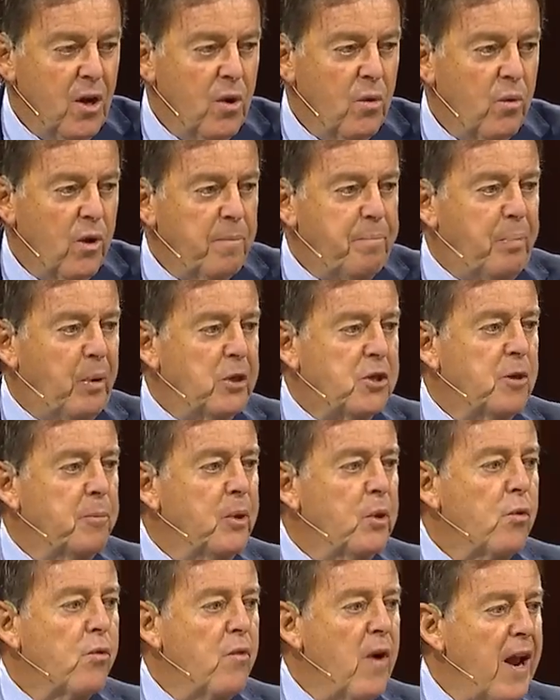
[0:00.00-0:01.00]
What
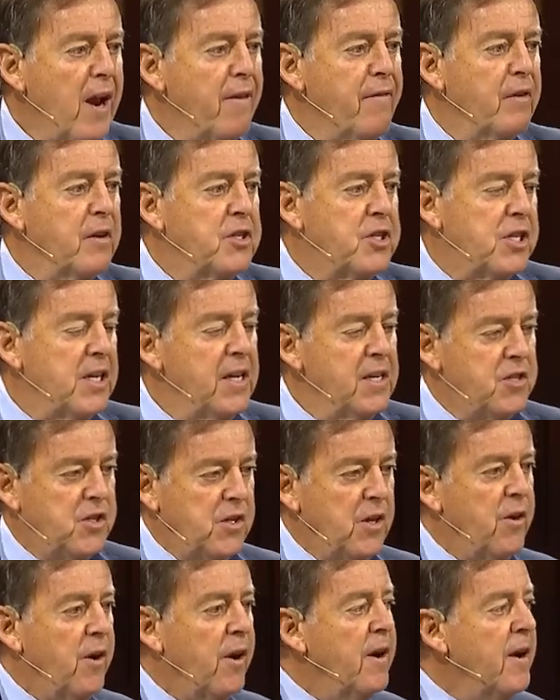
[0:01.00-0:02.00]
possible relevance is
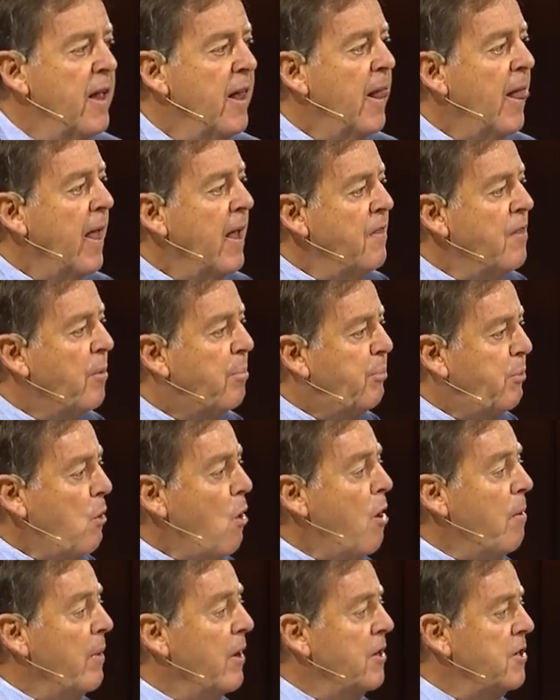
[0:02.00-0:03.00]
there in the
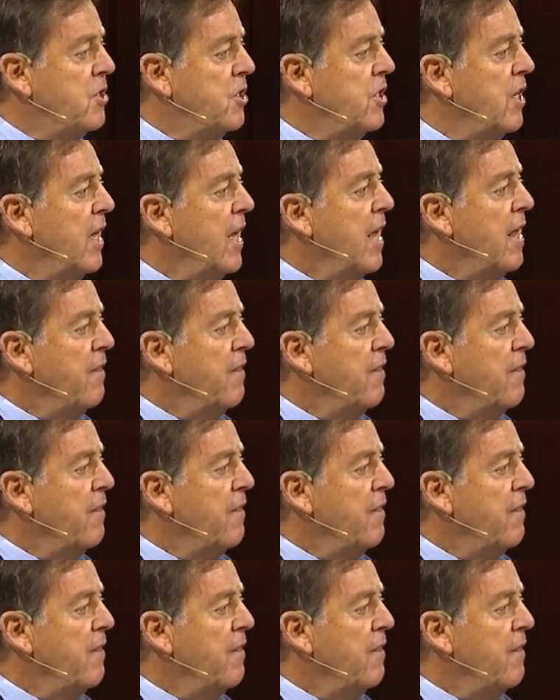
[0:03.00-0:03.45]
promise